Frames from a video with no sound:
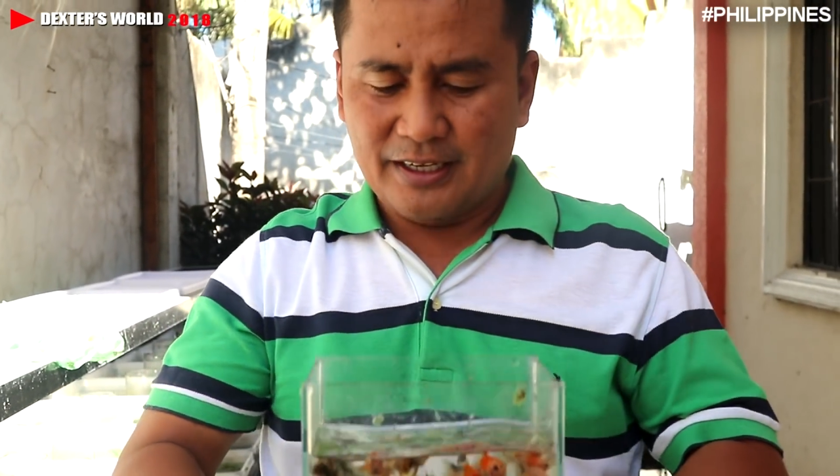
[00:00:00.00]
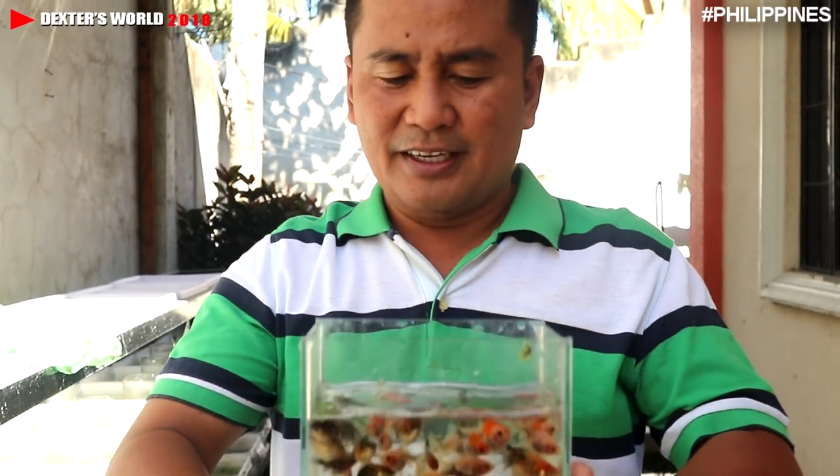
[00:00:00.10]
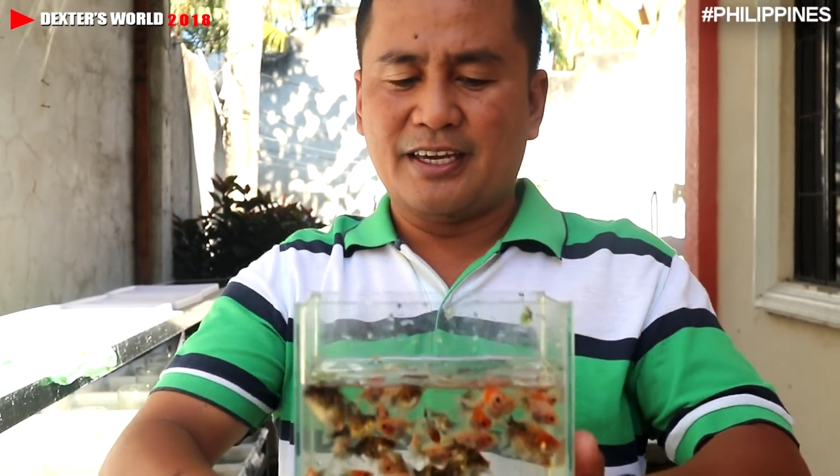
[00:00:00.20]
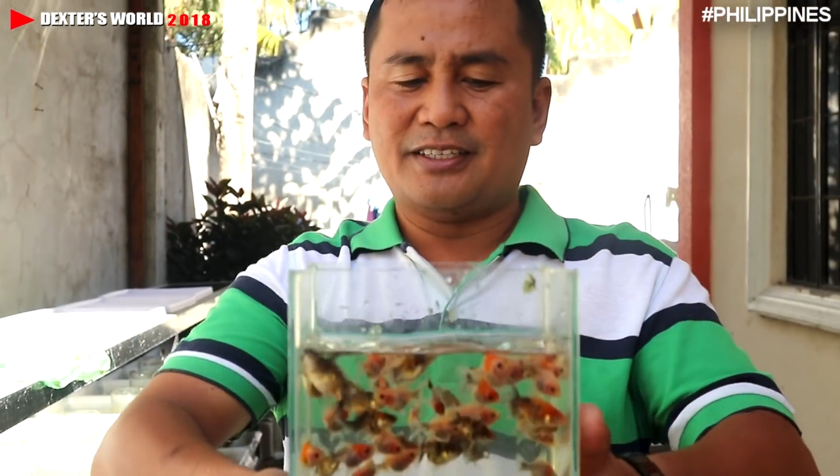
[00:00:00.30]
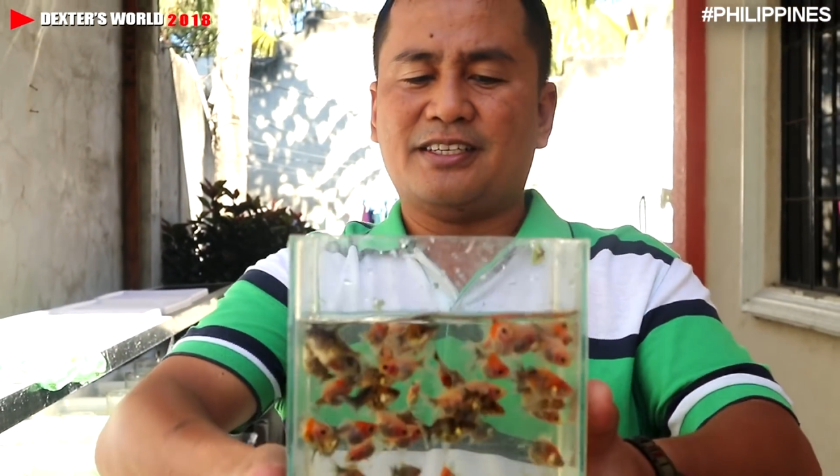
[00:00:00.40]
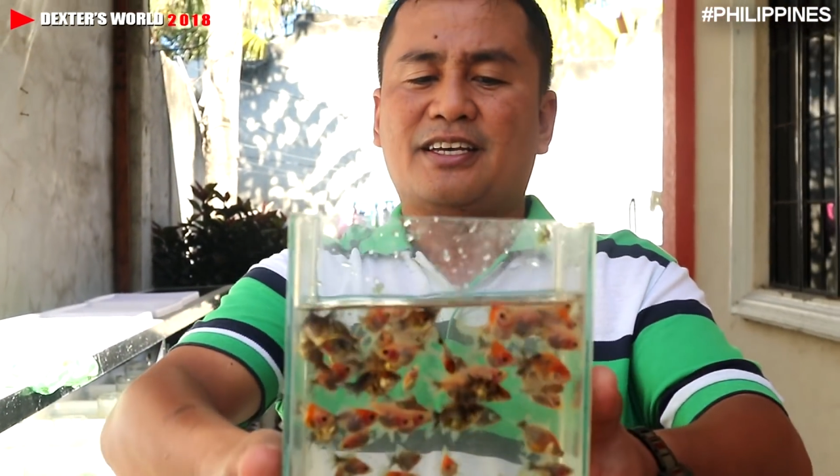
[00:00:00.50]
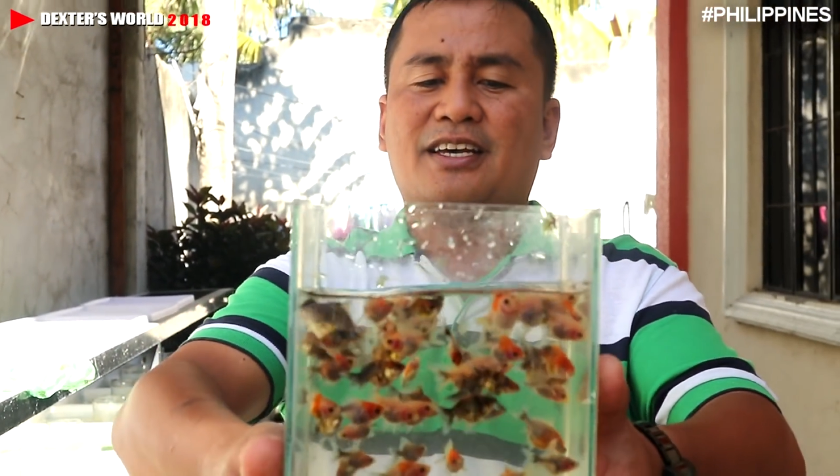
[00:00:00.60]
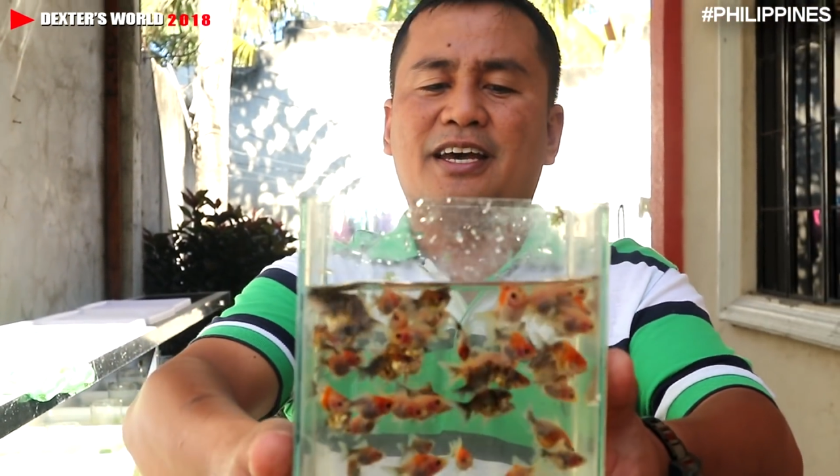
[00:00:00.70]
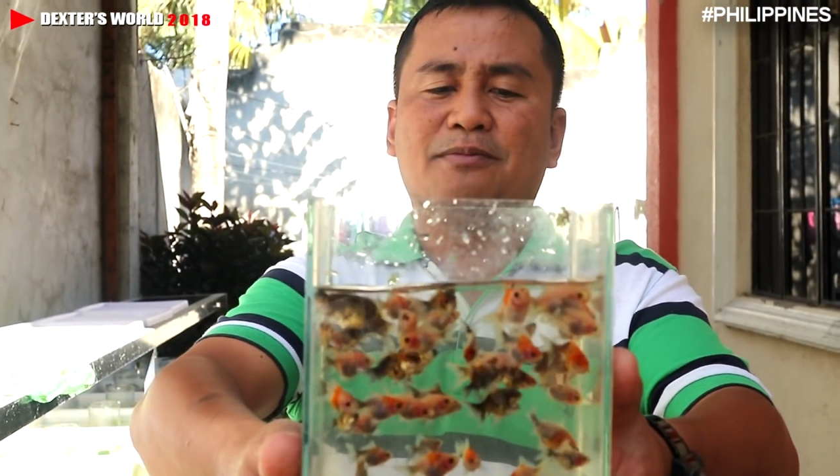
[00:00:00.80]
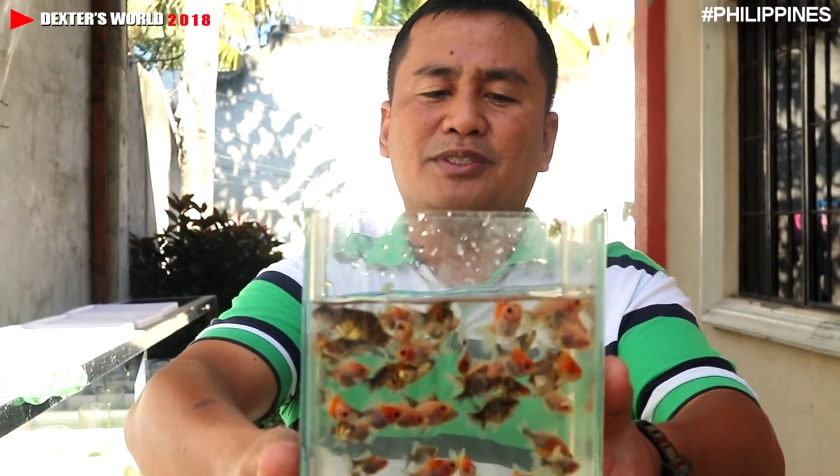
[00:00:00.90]

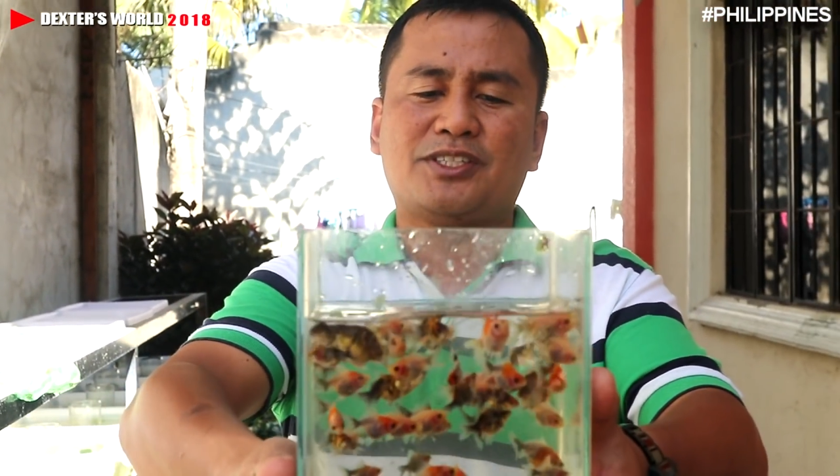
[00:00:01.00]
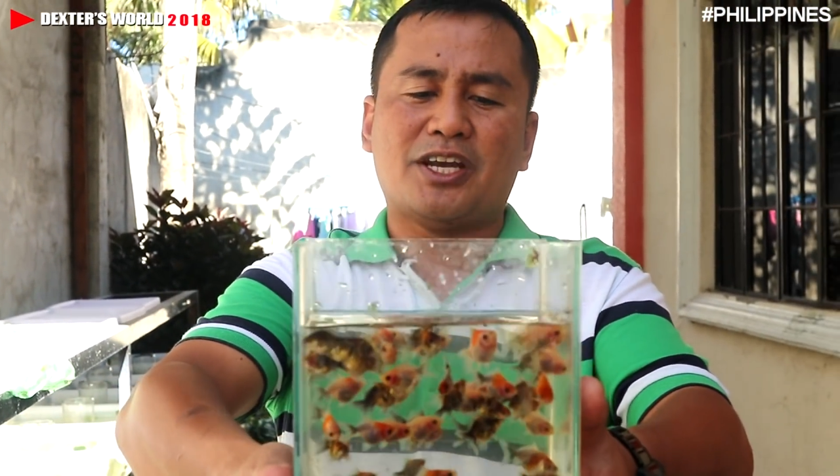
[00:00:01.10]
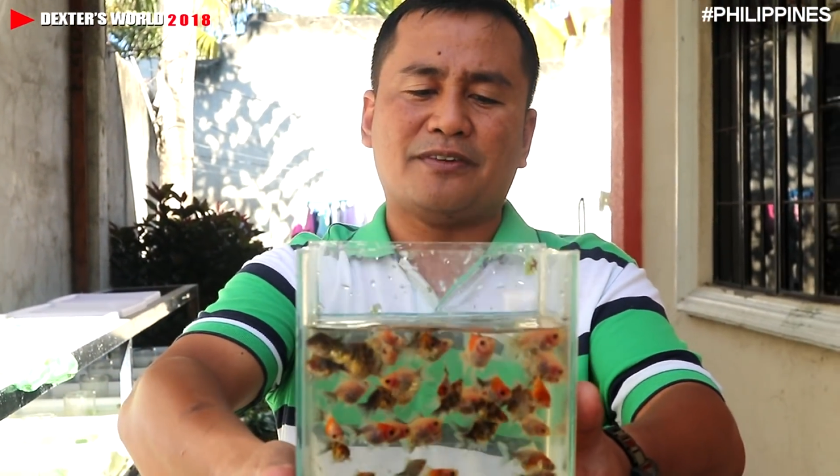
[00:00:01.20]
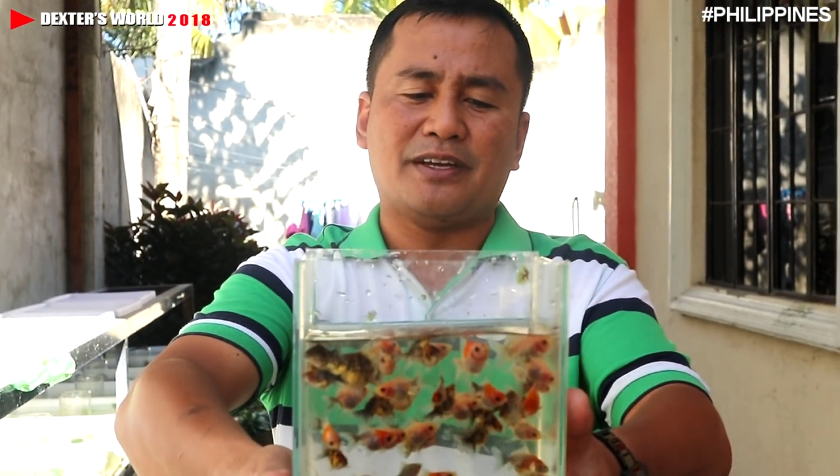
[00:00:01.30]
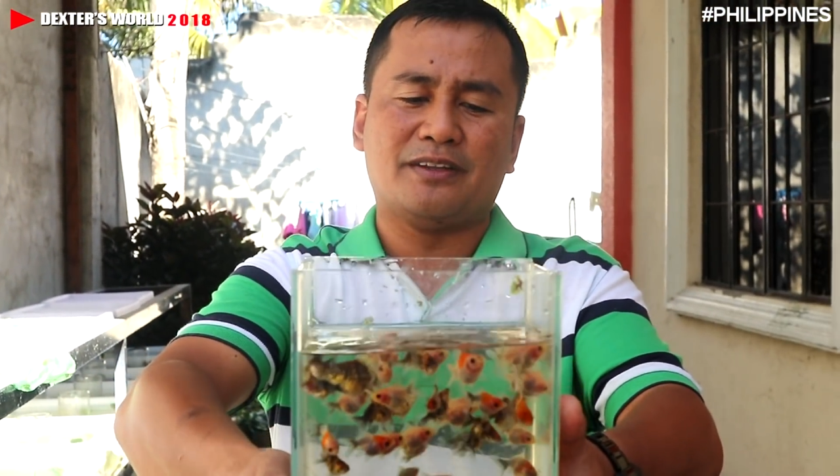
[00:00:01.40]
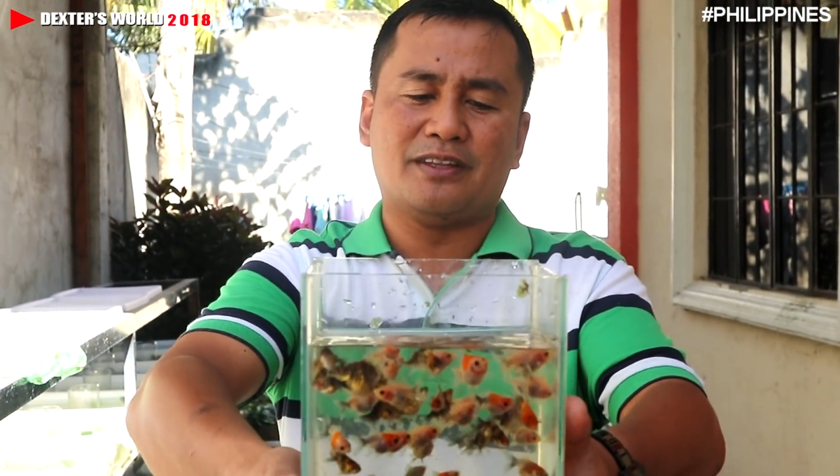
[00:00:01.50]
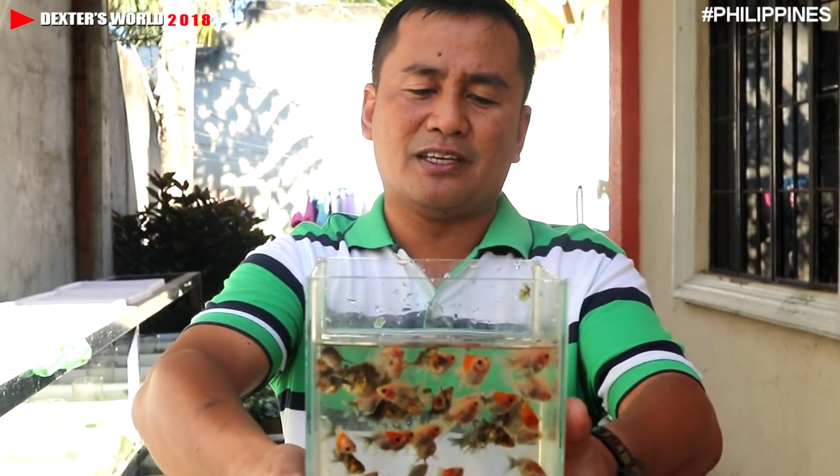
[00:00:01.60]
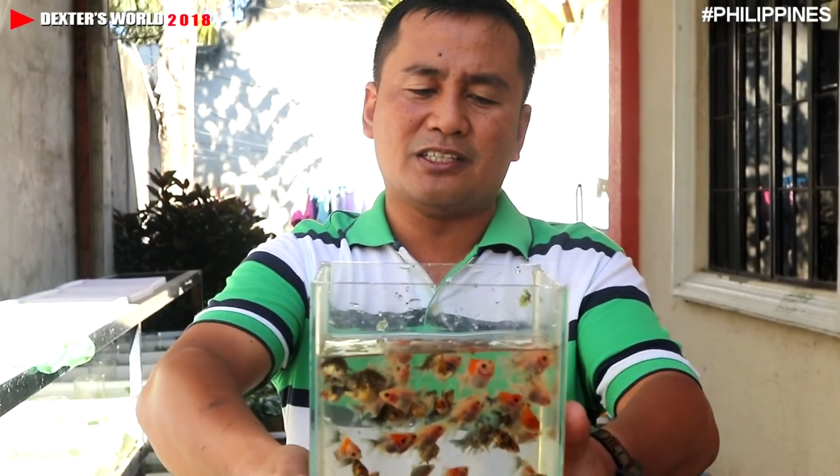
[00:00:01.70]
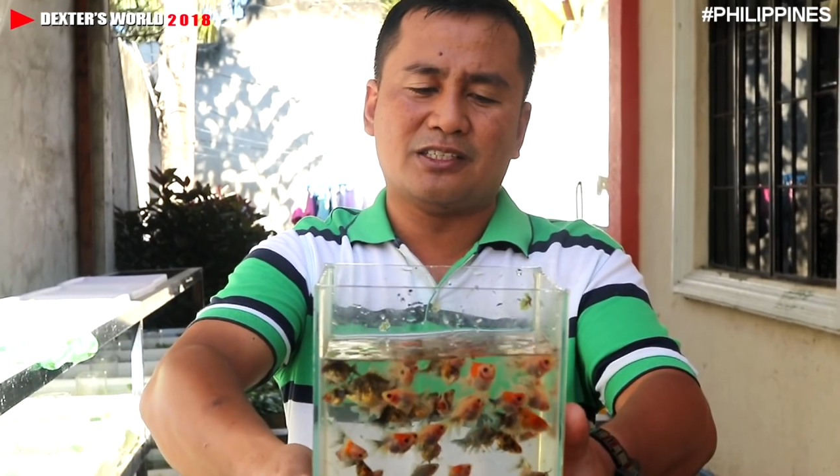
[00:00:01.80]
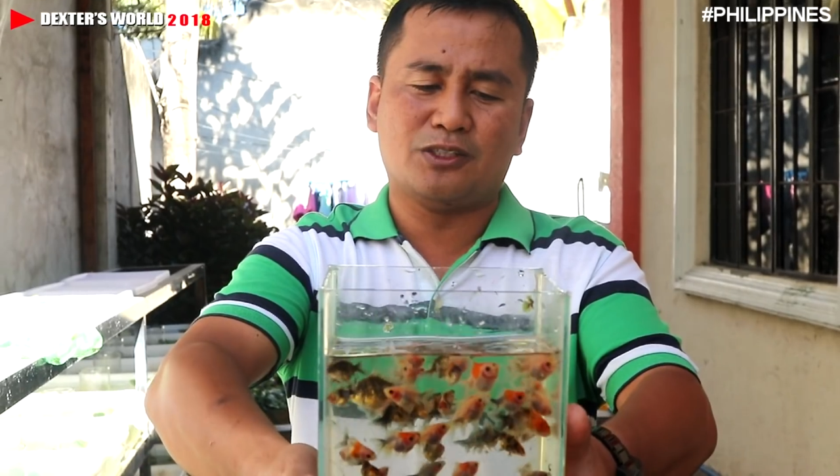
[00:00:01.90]
I'm sharing
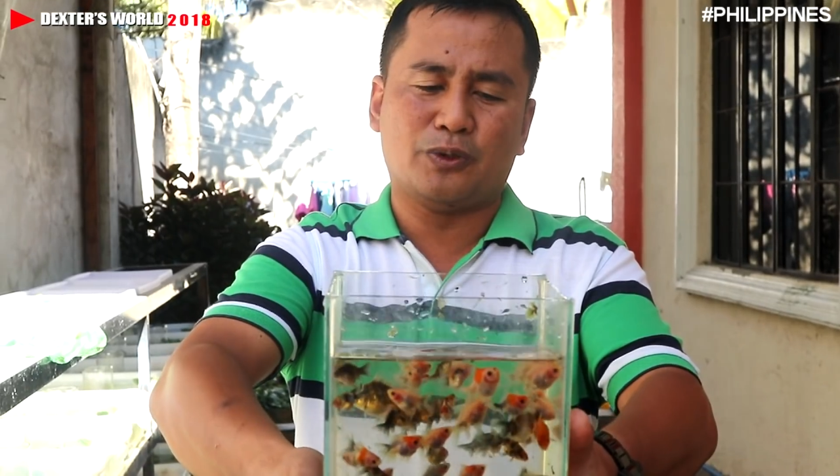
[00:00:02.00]
this